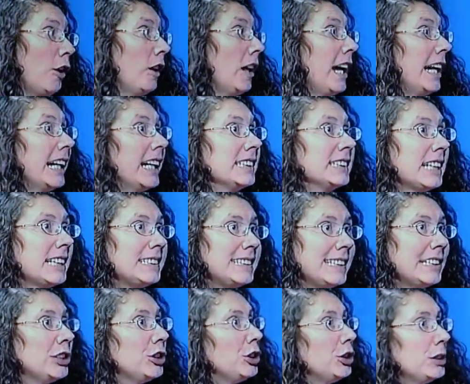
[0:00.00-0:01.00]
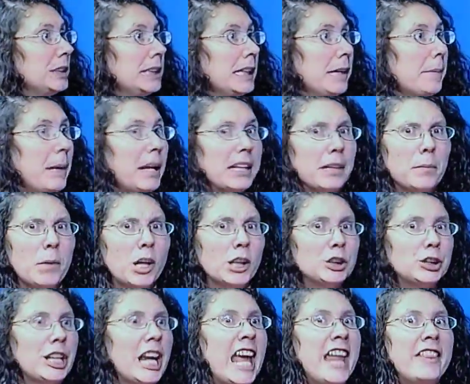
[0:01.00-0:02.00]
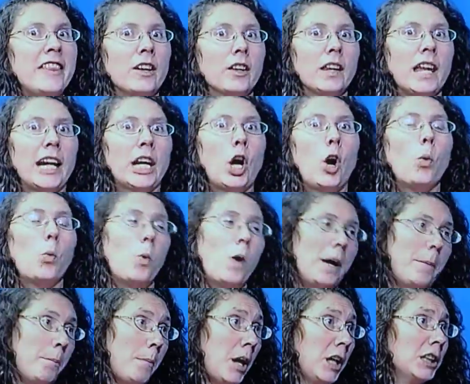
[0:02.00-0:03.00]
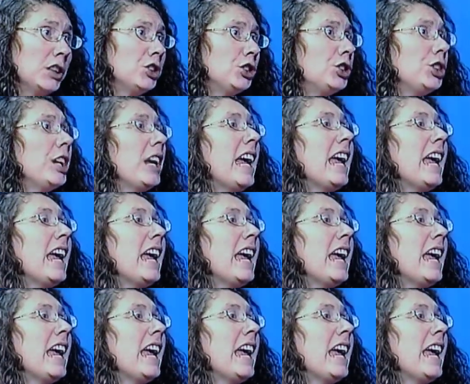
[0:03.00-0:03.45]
like us, I said, did you see about the march? And they're like, what march?